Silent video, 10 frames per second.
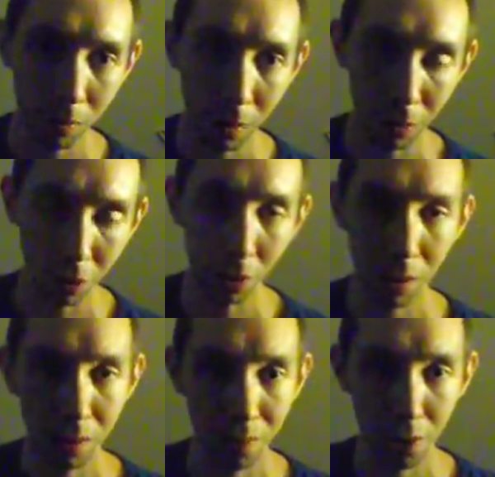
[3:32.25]

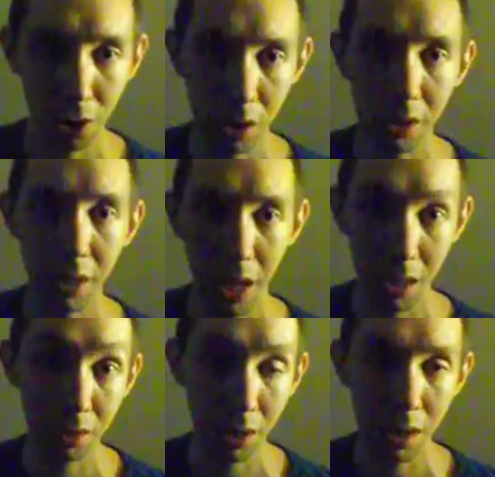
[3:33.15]
alternative internet
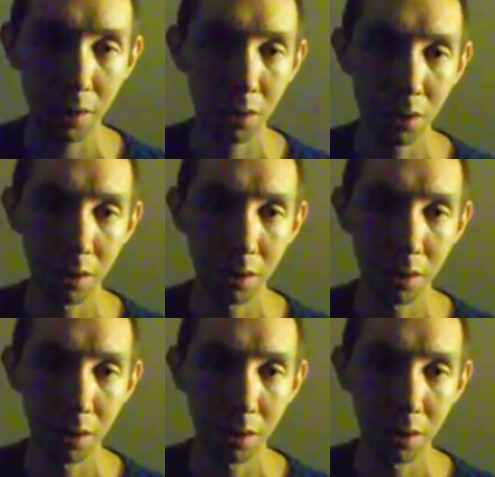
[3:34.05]
access.